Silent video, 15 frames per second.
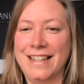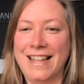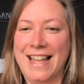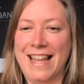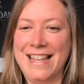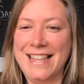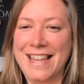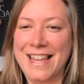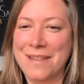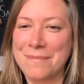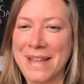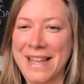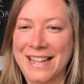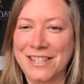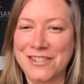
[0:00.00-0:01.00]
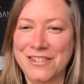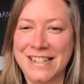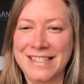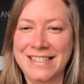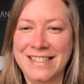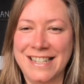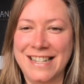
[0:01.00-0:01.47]
Hey, Kim. Hey,
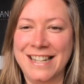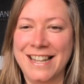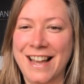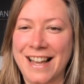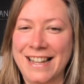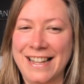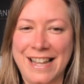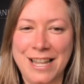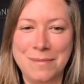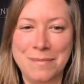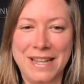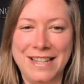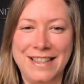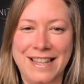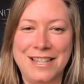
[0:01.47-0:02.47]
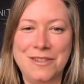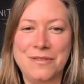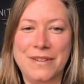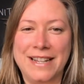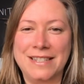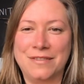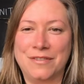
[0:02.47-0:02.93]
Tracy. Hi, Amy. Thank you
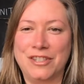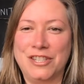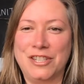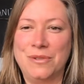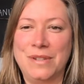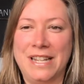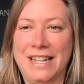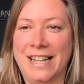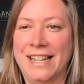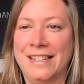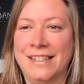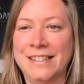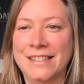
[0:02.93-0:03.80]
guys for tuning in.